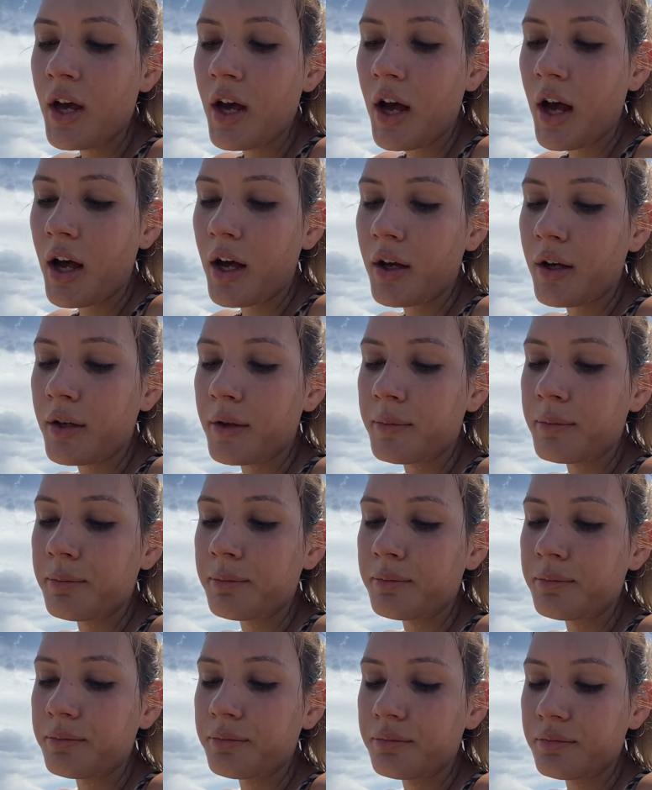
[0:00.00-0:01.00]

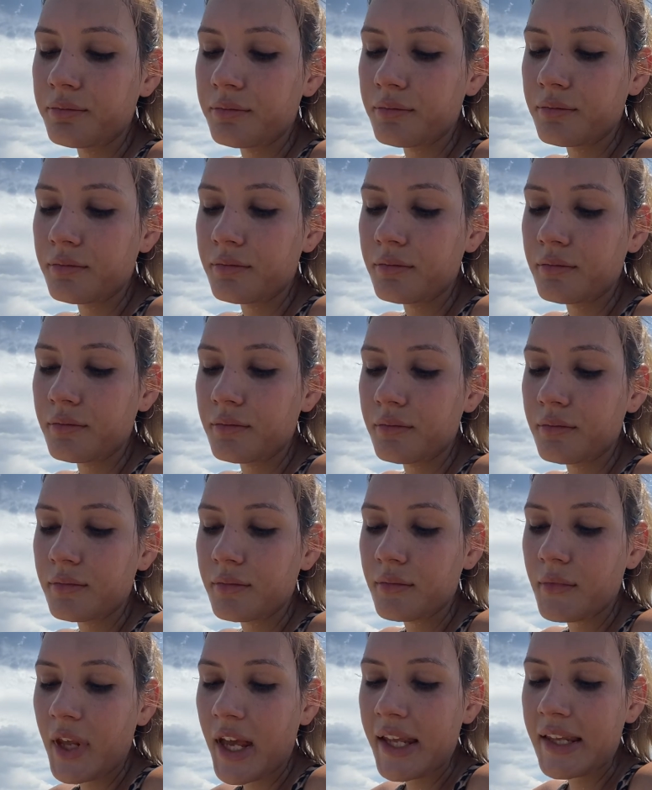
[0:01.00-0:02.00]
and
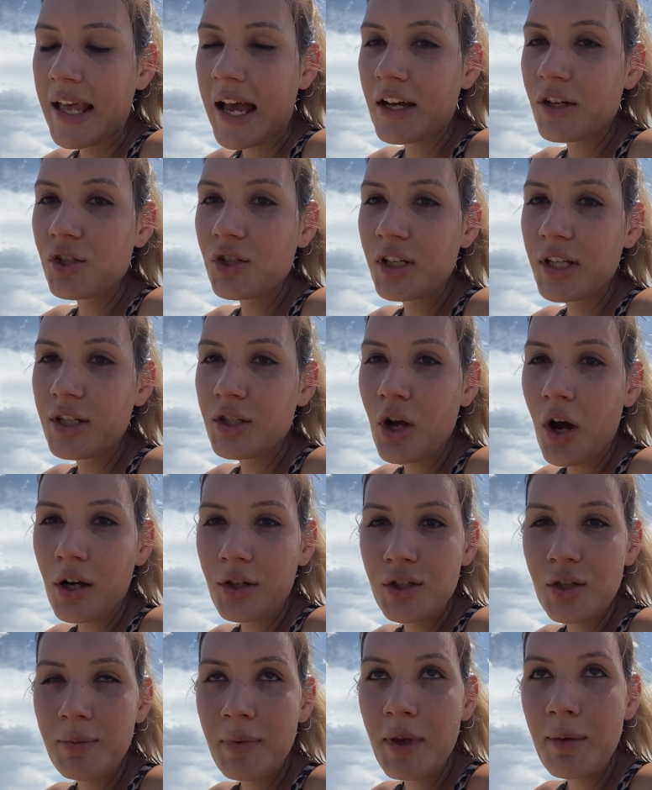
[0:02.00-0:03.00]
actually talk
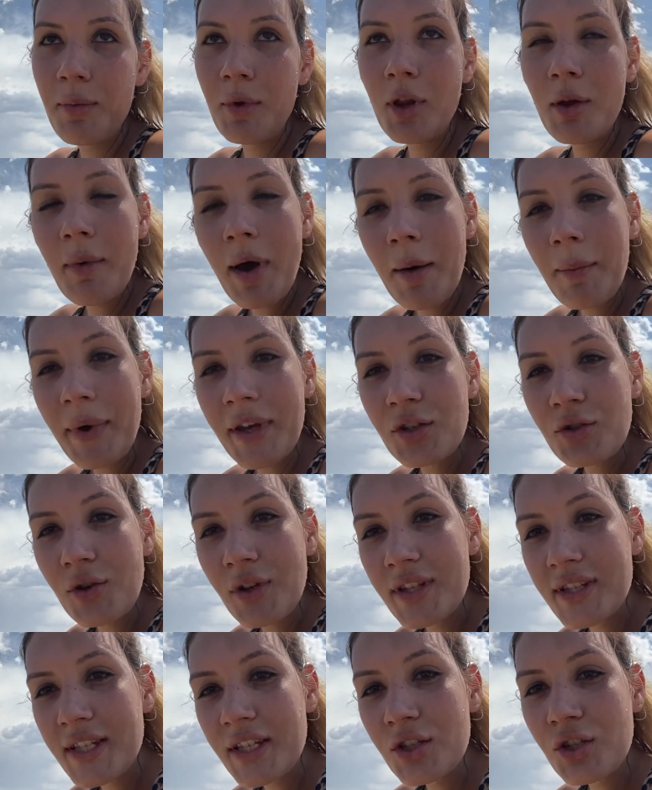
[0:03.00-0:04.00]
to people about my
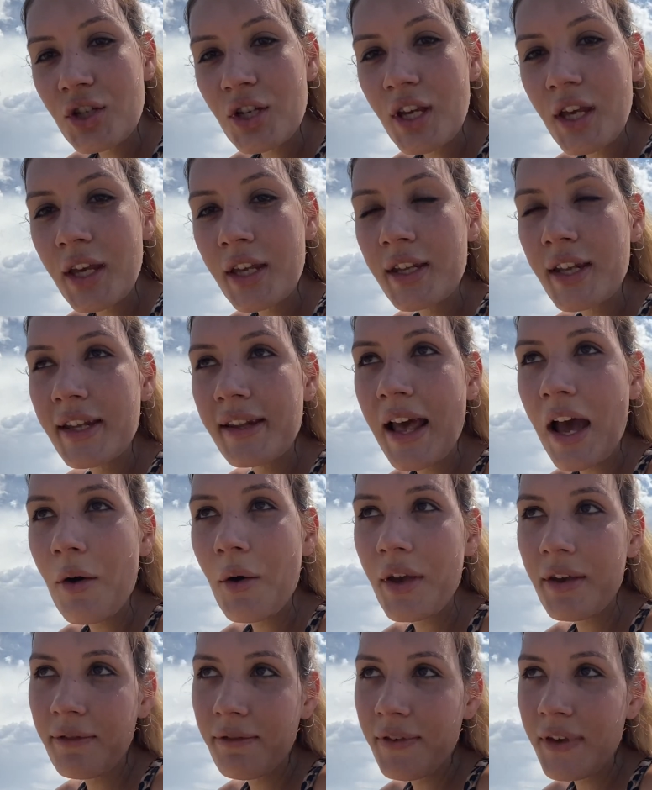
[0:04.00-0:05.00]
transition and how
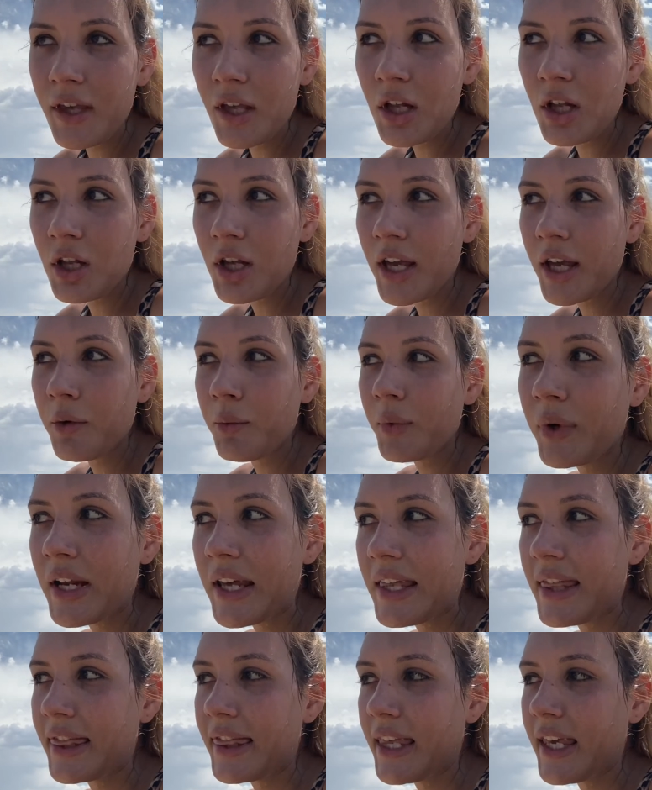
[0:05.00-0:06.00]
I feel and
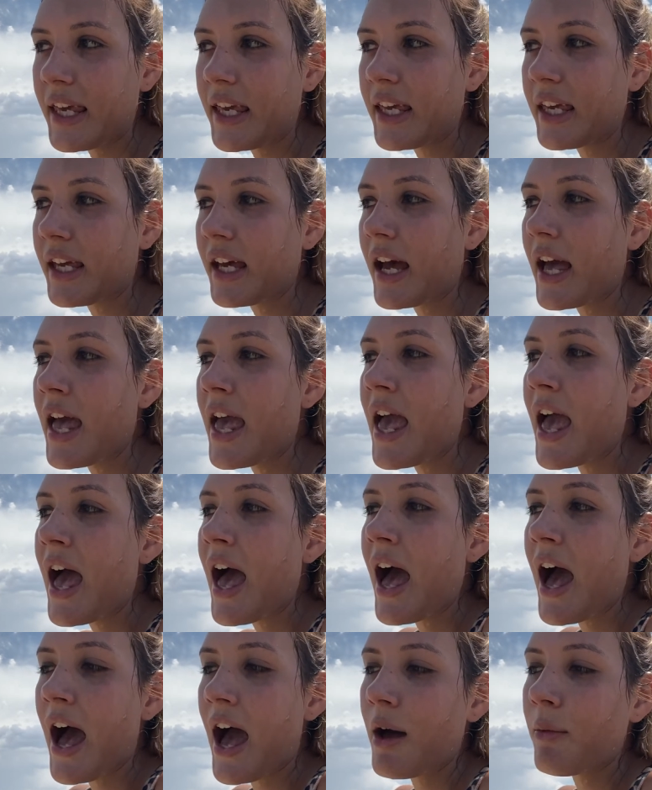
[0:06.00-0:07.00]
I think,
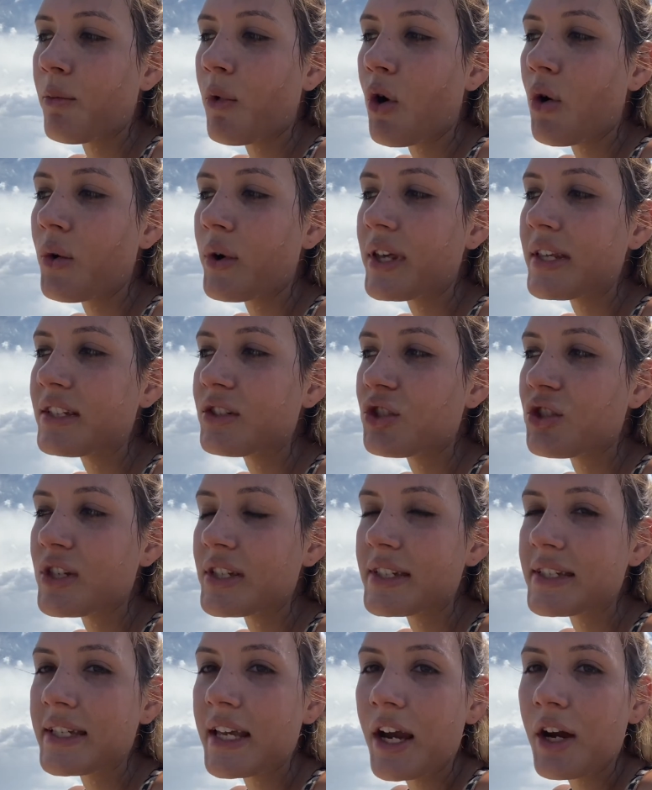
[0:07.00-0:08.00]
I'm always
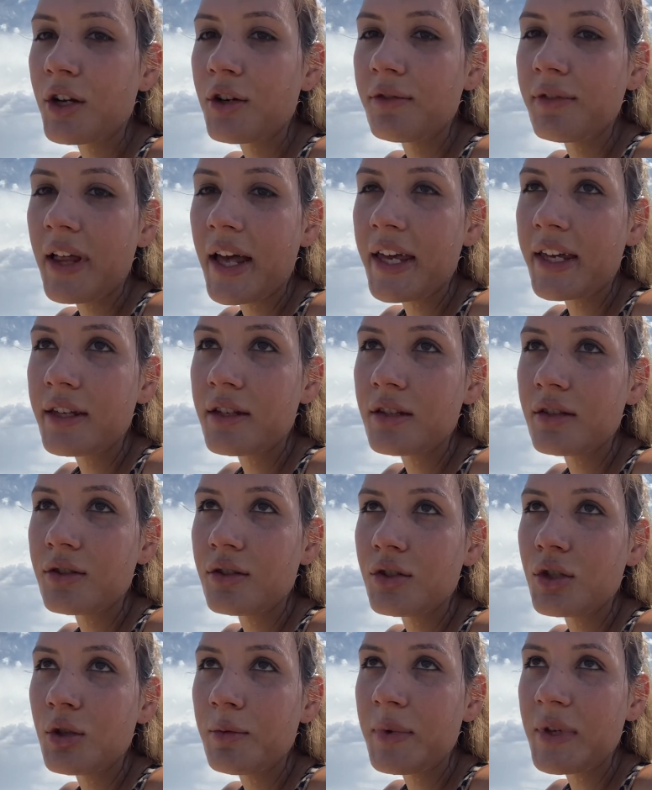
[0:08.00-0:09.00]
just scared of like
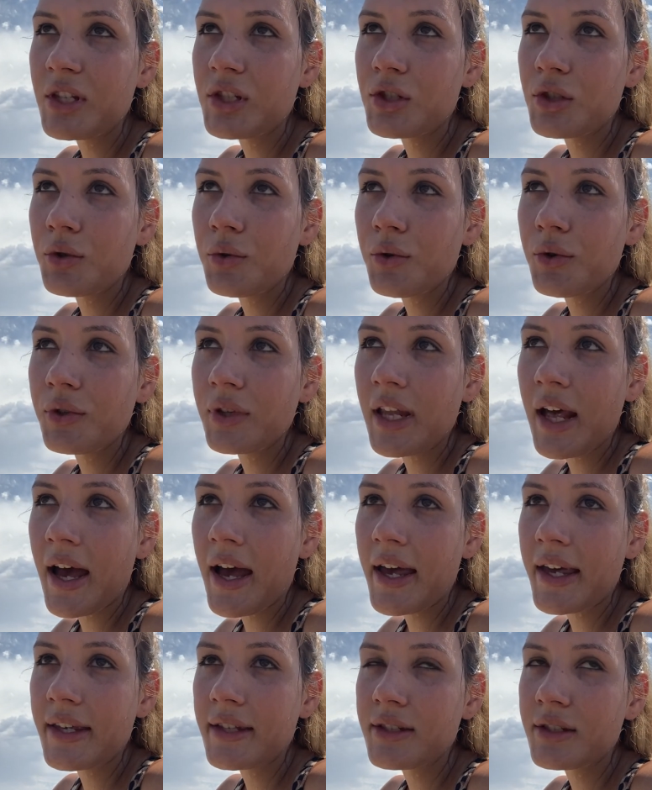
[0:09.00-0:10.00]
to be
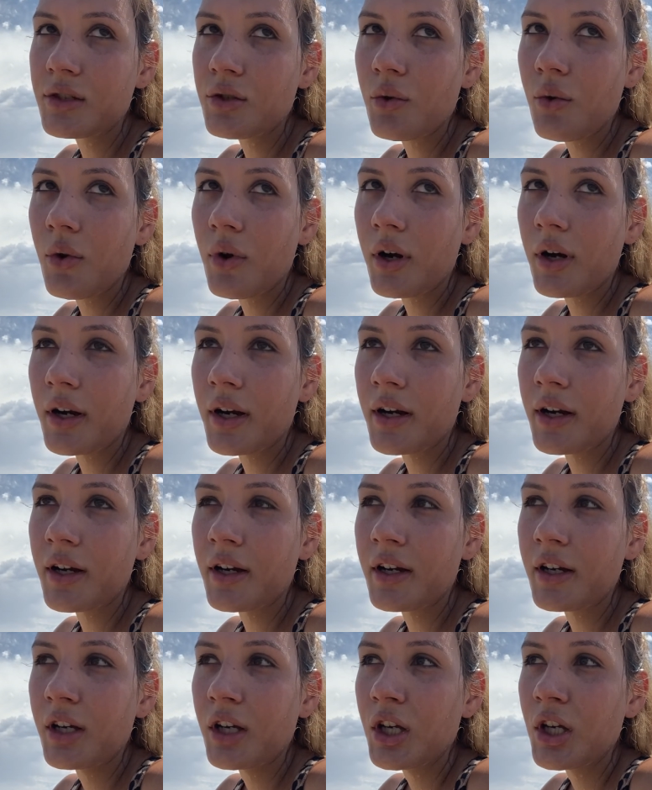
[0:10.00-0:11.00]
scrutinized
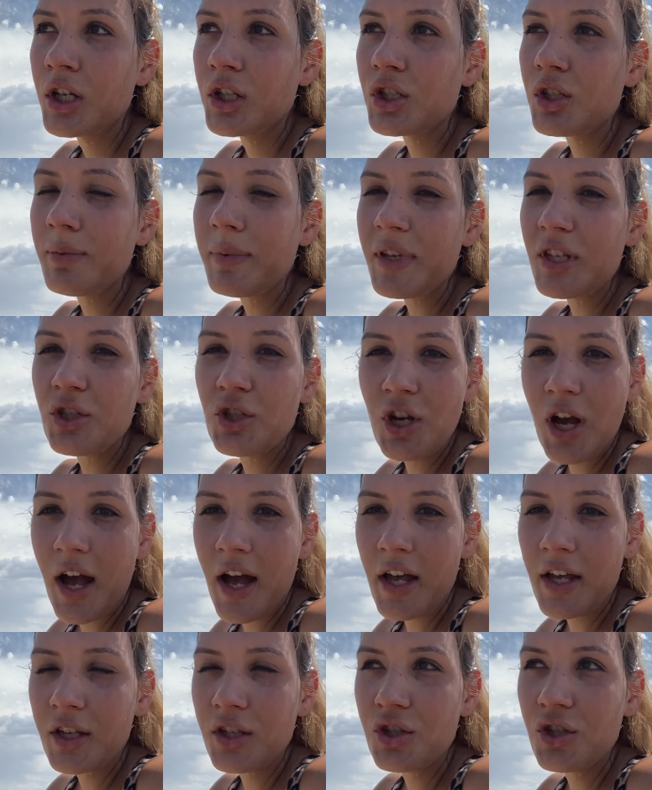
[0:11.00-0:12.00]
or to be
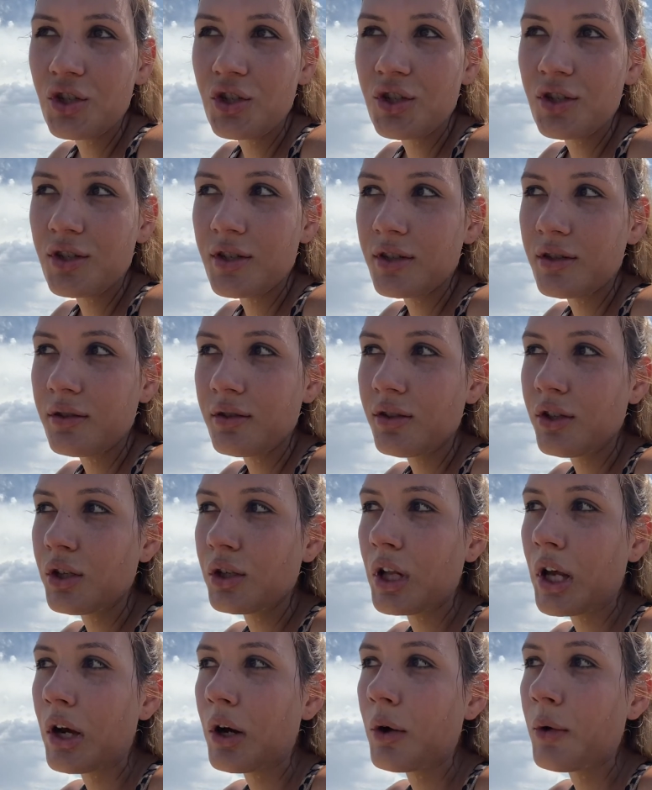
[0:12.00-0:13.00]
judged, you
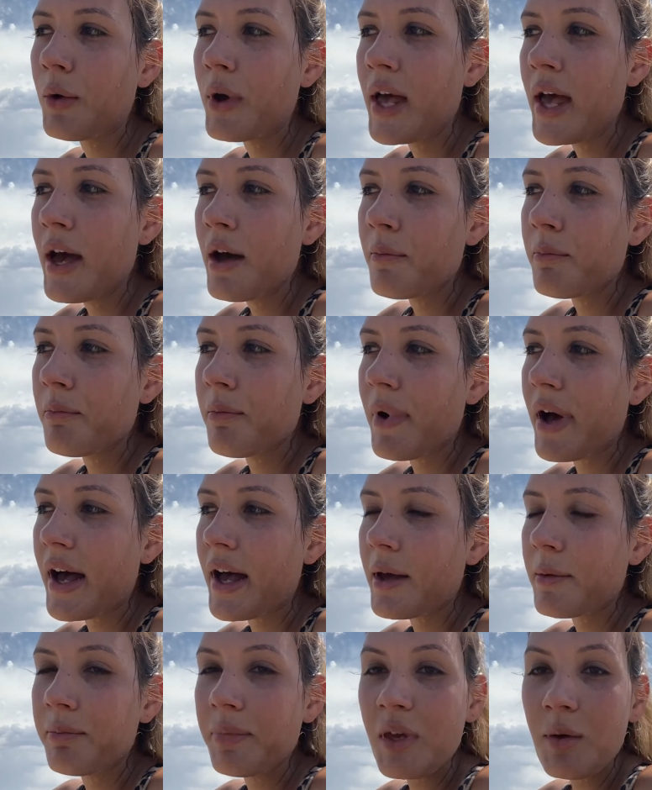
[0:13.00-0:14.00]
know.
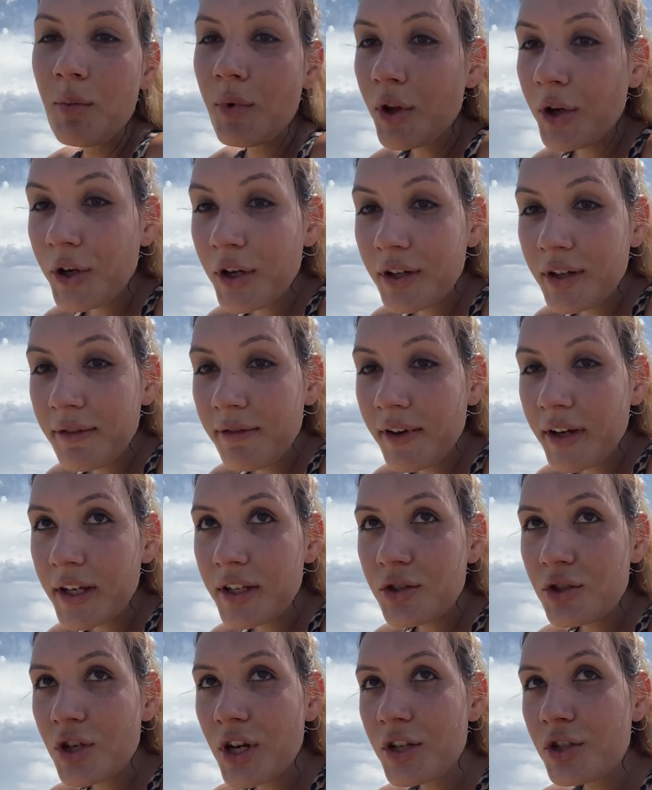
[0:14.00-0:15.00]
But people are gonna
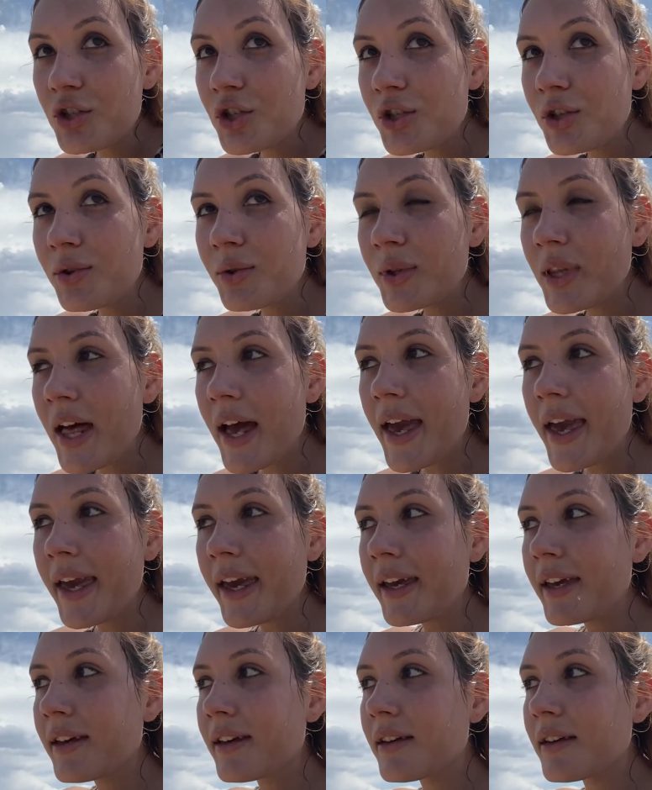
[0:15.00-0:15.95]
fucking judge you. Like,